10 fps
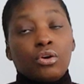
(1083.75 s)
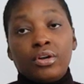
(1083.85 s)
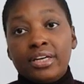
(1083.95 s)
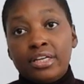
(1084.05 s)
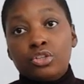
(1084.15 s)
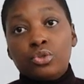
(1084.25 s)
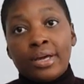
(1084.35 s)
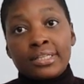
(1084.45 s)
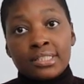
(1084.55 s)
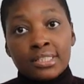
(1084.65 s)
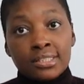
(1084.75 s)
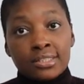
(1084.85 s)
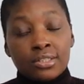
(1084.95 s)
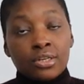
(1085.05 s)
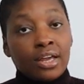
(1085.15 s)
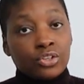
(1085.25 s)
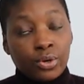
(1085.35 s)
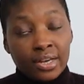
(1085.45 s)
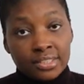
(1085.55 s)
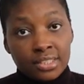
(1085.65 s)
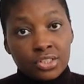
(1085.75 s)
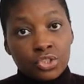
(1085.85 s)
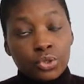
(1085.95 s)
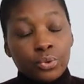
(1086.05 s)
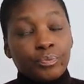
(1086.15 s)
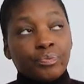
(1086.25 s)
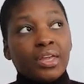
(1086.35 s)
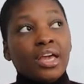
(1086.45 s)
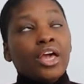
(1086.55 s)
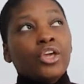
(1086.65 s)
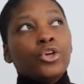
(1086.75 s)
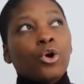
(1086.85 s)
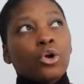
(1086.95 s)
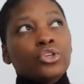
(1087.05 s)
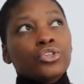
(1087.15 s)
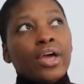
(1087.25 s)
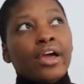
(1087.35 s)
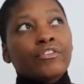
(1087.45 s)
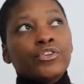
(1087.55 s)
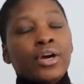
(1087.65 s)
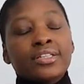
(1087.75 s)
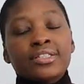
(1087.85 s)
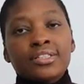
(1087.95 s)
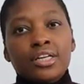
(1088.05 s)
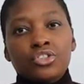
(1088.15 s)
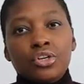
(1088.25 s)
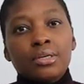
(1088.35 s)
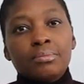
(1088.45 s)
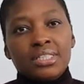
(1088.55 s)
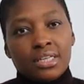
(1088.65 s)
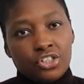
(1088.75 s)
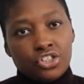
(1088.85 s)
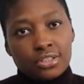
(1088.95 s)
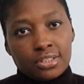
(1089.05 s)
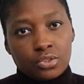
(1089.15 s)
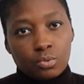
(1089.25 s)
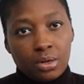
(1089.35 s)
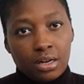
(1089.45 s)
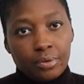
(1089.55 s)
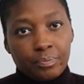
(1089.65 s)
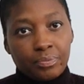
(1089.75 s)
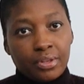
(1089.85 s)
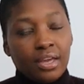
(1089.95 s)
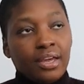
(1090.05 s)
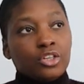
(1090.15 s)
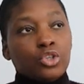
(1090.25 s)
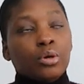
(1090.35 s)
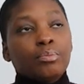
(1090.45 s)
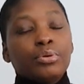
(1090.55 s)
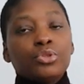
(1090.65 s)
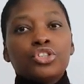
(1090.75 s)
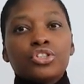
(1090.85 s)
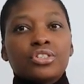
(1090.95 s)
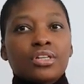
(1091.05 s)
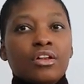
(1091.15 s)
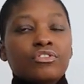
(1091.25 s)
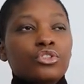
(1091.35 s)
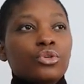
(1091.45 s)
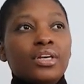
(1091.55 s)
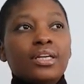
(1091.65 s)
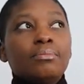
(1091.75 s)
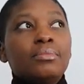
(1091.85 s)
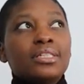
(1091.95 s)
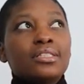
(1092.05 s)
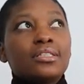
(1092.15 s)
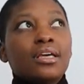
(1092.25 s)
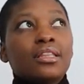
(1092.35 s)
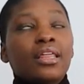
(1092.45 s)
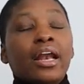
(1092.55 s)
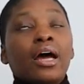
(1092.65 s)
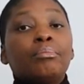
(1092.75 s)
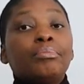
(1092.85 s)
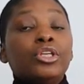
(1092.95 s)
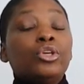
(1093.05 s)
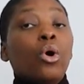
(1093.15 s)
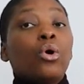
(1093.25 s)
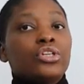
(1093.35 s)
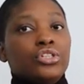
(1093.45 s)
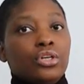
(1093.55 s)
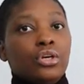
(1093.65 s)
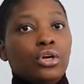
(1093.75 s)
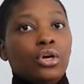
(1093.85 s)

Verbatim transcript: colleague to assist to assist you. You also have to understand your limitations as well. Don't push yourself to limits that are beyond